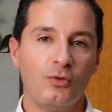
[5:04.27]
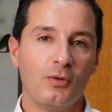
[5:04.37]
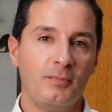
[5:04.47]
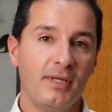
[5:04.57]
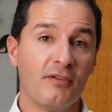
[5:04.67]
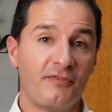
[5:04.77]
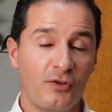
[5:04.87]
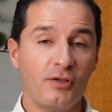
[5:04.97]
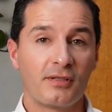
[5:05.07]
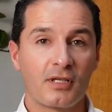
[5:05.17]
to be
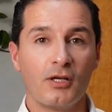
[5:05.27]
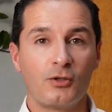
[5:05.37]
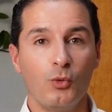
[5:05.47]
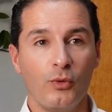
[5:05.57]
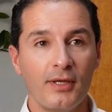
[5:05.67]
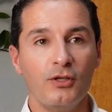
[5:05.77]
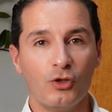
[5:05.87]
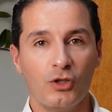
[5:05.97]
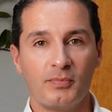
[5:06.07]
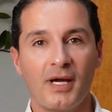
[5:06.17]
the first country
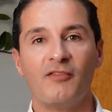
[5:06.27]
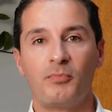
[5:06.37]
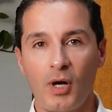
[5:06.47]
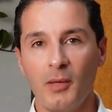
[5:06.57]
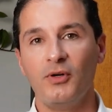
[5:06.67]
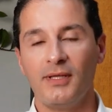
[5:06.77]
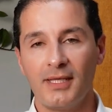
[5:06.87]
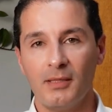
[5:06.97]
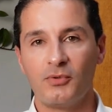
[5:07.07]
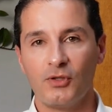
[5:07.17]
within Europe to have
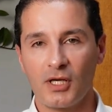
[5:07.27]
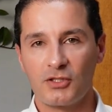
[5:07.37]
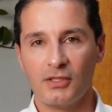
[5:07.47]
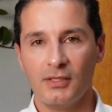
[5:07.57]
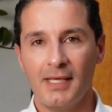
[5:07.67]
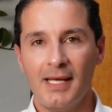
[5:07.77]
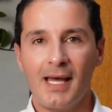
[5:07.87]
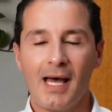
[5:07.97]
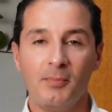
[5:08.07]
primary tin production